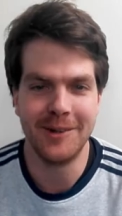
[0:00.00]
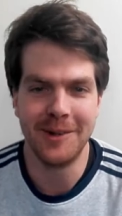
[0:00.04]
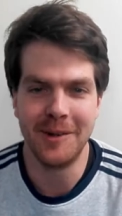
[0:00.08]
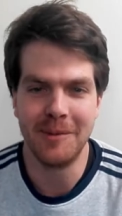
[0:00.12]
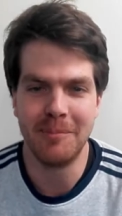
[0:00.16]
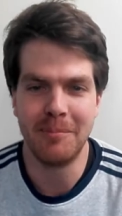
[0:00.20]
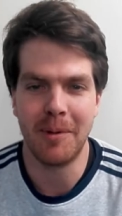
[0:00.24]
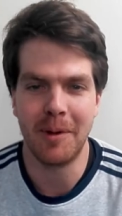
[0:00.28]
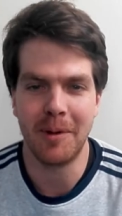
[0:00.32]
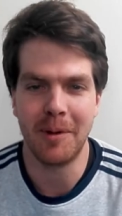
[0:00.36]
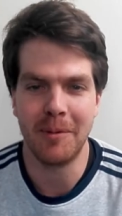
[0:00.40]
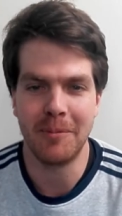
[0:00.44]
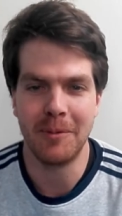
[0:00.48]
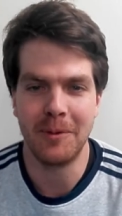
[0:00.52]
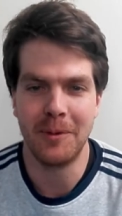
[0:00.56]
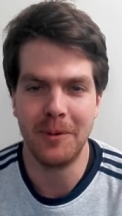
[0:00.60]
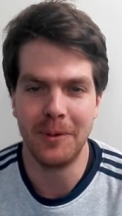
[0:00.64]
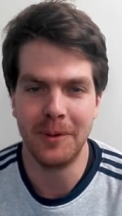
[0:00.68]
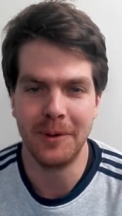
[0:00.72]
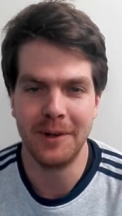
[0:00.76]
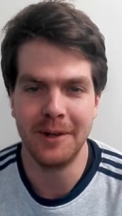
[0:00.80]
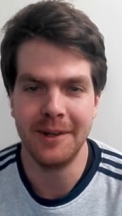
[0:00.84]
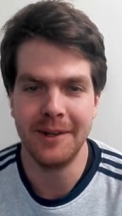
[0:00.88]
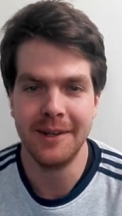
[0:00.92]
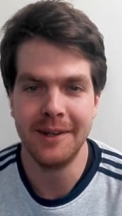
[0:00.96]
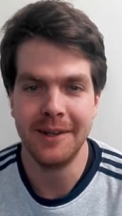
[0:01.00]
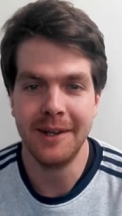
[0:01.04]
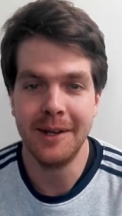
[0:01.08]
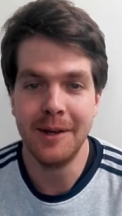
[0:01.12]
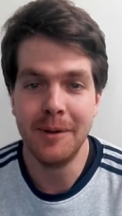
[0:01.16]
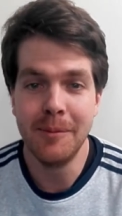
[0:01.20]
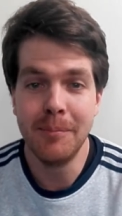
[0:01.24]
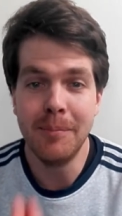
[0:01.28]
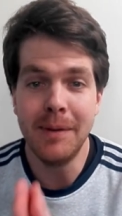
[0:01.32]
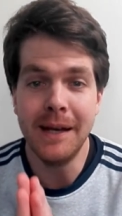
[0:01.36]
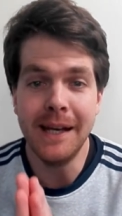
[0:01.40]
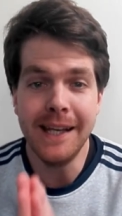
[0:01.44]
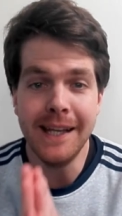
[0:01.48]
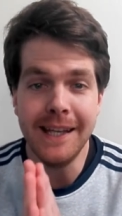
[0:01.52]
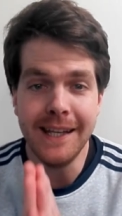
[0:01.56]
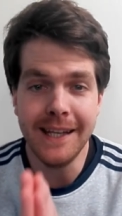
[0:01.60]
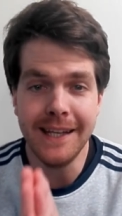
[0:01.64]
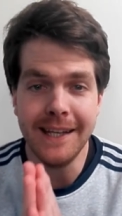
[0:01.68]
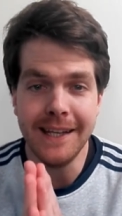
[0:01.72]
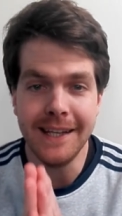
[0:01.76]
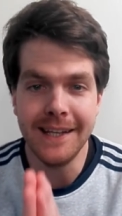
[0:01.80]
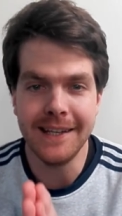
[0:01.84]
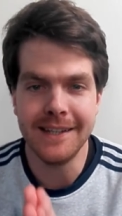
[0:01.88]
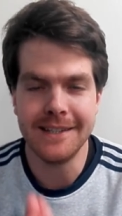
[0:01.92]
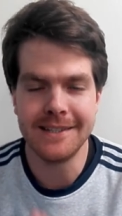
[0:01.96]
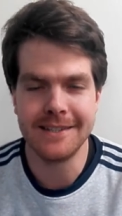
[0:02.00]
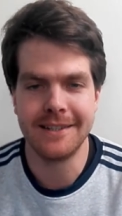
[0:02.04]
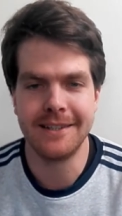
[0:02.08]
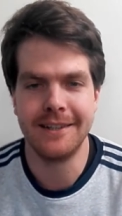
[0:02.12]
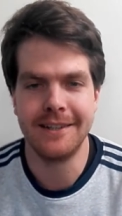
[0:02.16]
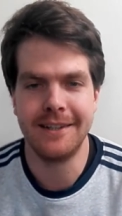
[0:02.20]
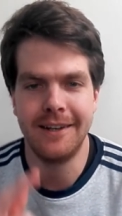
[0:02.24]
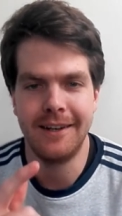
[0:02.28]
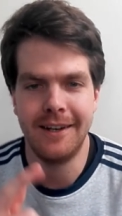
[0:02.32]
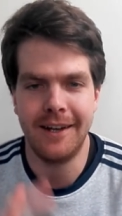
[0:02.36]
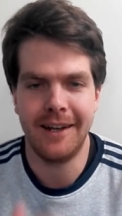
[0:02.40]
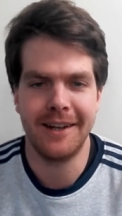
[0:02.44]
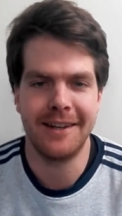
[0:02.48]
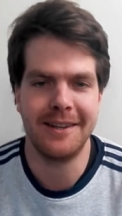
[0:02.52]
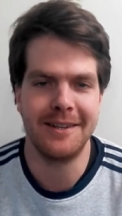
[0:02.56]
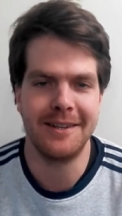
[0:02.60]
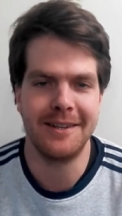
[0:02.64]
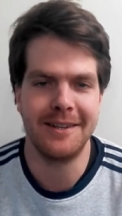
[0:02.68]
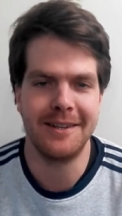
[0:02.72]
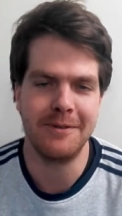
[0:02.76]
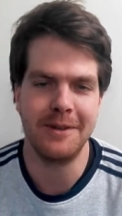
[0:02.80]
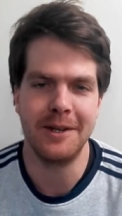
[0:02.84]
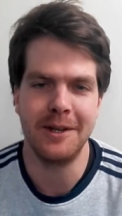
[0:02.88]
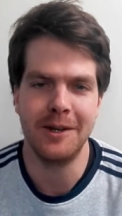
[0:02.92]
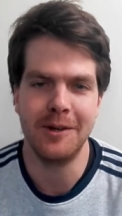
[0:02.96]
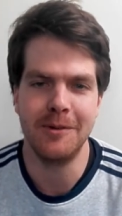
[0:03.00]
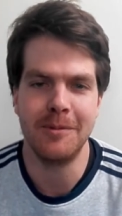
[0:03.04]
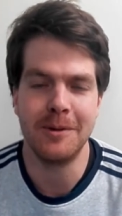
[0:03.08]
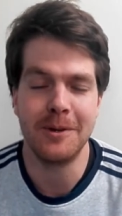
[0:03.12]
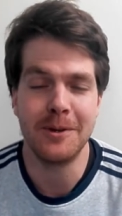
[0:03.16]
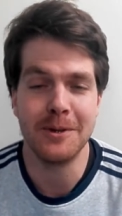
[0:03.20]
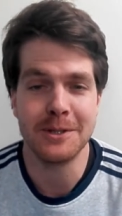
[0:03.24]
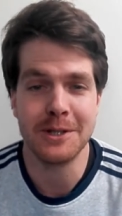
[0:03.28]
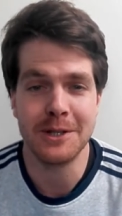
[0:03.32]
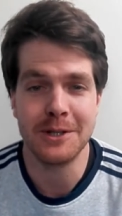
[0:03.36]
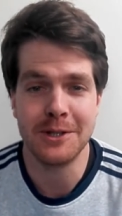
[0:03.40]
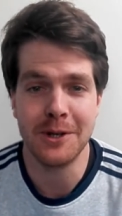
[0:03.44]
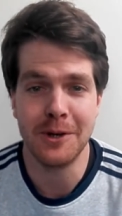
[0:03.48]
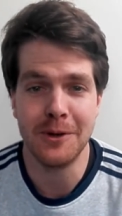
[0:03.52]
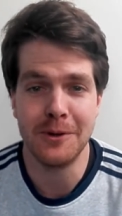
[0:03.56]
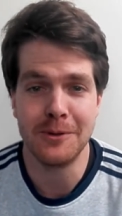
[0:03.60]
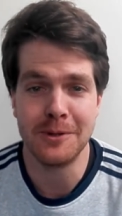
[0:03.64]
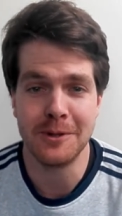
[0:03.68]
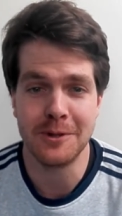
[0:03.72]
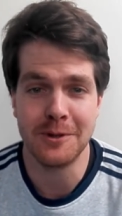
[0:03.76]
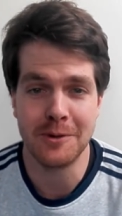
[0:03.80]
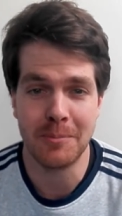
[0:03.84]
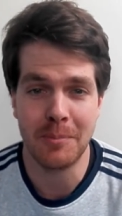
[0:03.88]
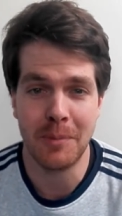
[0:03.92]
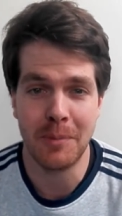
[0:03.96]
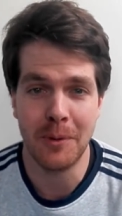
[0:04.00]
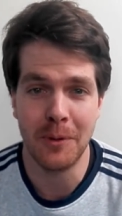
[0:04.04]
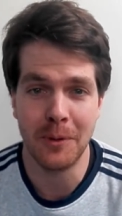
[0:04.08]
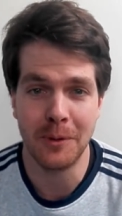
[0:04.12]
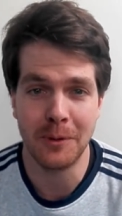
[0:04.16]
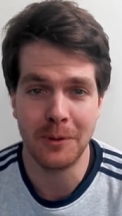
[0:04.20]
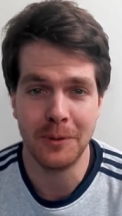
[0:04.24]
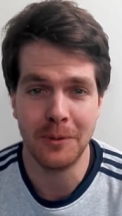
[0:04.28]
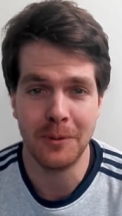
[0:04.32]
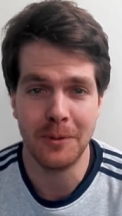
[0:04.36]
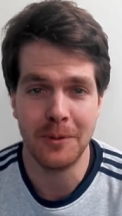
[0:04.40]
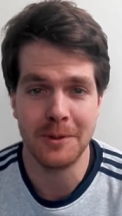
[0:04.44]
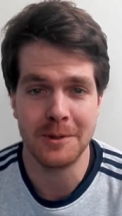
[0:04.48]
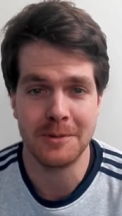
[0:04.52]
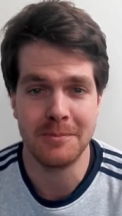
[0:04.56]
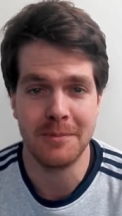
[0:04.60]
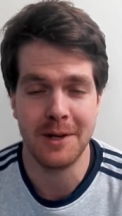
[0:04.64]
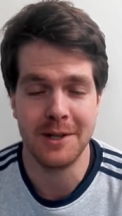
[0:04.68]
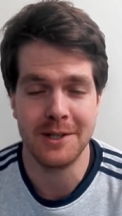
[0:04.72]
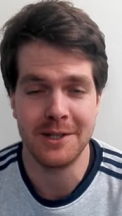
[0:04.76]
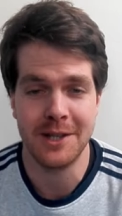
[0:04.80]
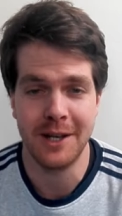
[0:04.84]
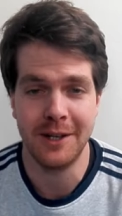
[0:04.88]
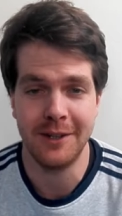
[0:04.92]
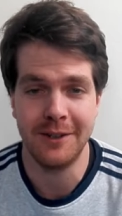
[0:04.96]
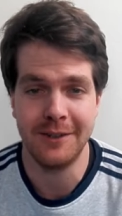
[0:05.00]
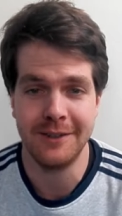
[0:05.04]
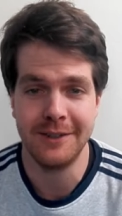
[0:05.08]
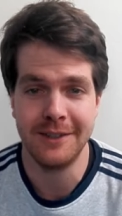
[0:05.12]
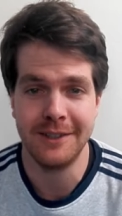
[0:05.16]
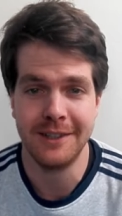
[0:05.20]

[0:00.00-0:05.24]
in the bottom corner. Please like this video because it shows the support towards my channel.